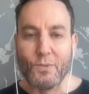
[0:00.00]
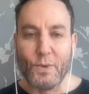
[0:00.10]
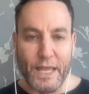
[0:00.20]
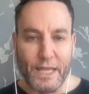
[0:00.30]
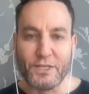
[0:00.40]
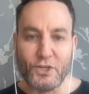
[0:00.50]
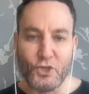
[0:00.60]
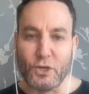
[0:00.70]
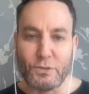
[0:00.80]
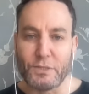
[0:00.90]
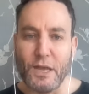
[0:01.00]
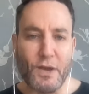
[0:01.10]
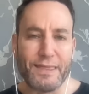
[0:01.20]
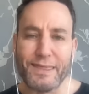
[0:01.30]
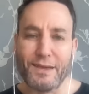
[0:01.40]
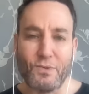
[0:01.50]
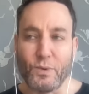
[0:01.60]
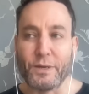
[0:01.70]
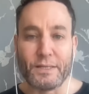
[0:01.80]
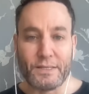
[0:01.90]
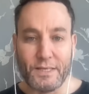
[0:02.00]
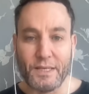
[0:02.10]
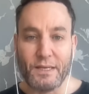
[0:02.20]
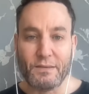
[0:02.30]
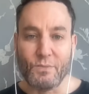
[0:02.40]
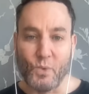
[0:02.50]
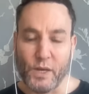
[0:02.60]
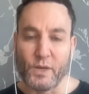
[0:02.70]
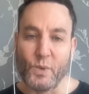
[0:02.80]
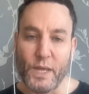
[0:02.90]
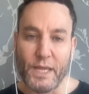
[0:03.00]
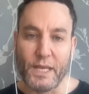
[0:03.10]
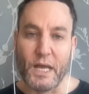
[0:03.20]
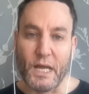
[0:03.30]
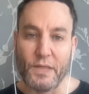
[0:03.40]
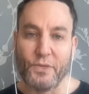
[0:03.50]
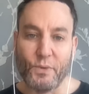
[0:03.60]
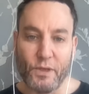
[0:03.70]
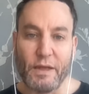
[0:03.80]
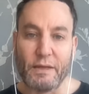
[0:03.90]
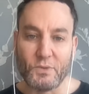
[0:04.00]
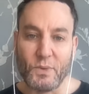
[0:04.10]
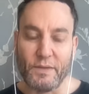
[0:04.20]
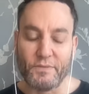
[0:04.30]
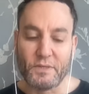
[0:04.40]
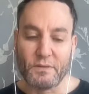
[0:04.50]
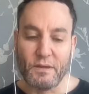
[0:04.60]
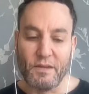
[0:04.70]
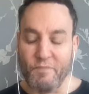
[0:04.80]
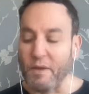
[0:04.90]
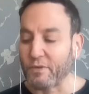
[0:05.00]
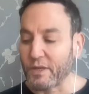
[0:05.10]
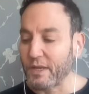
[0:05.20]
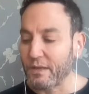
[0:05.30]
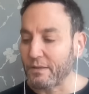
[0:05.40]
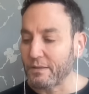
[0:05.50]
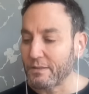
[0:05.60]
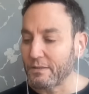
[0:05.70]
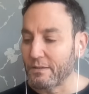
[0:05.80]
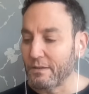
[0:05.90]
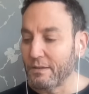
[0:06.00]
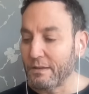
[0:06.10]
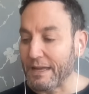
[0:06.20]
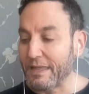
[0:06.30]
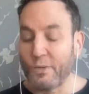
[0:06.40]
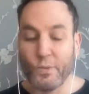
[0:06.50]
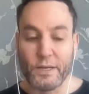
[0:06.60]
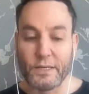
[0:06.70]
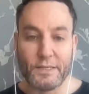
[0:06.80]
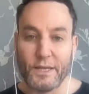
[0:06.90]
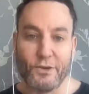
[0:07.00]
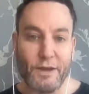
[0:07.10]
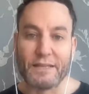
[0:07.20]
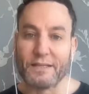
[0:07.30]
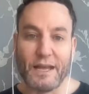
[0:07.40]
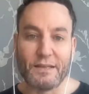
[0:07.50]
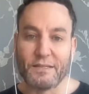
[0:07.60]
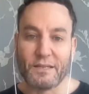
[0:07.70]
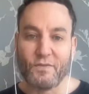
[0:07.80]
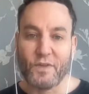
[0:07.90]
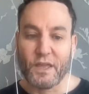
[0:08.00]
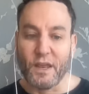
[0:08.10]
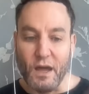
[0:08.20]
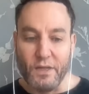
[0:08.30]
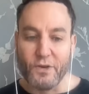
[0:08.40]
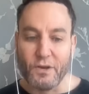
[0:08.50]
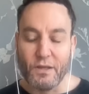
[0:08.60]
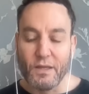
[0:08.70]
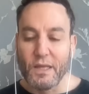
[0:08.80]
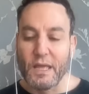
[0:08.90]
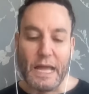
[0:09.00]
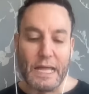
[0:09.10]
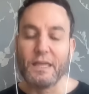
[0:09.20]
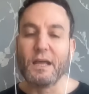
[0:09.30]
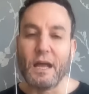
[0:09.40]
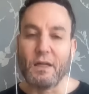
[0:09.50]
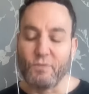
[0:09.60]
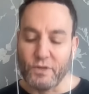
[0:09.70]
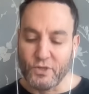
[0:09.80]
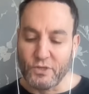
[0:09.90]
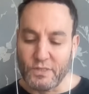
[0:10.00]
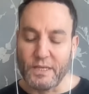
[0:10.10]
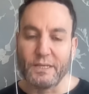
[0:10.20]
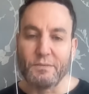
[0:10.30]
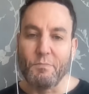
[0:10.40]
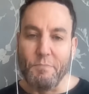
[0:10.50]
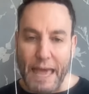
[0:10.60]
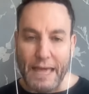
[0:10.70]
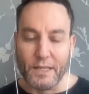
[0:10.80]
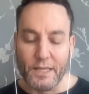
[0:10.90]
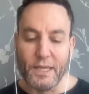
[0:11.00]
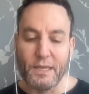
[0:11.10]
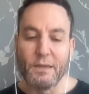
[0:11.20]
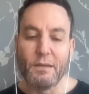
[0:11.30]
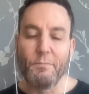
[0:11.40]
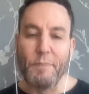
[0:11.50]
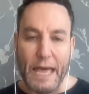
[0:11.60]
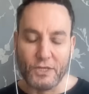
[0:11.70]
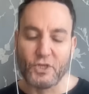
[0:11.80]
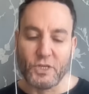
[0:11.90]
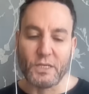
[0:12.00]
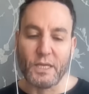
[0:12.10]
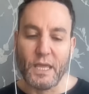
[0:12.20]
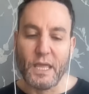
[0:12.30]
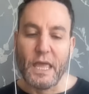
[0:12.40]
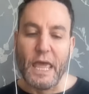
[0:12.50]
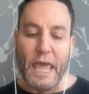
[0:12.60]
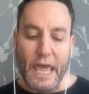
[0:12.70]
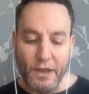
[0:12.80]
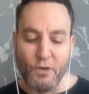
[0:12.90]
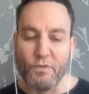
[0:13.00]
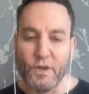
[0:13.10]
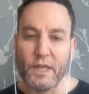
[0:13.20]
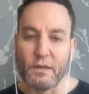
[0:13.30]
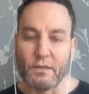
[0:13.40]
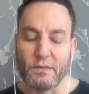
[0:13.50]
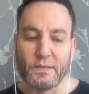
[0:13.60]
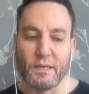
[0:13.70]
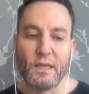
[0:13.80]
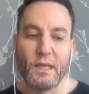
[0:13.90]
when Andy jokes, no, I think we're going to see Morgan Wade on The Real Housewives of Beverly Hills. I think we're going to see her as Kyle's significant other. I think Kyle Richards is madly, passionately, head over heels